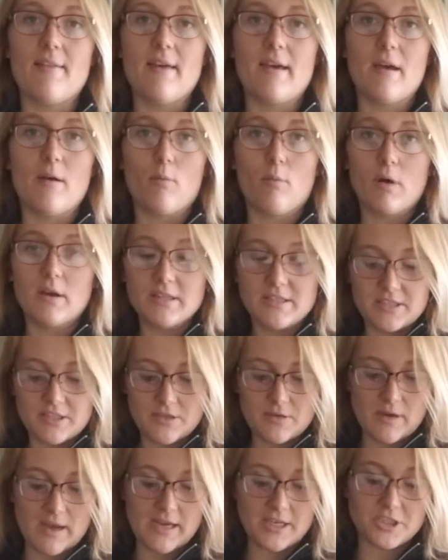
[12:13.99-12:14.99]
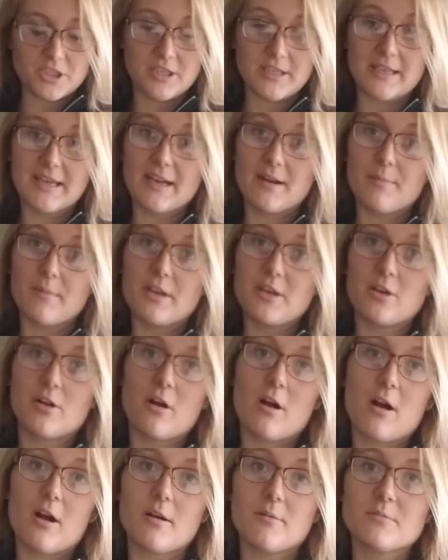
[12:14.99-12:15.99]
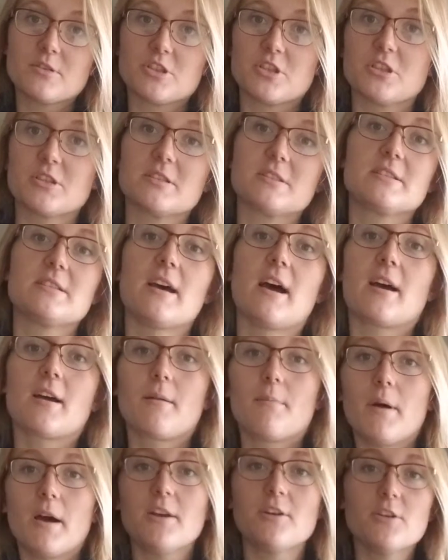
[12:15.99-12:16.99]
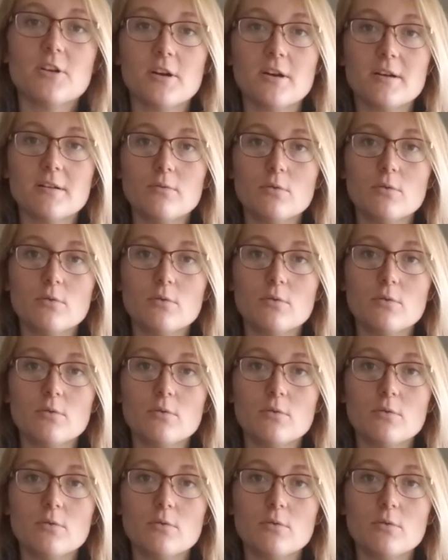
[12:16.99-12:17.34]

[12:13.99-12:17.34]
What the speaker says: then once you actually get them in your arms, just tuck them under.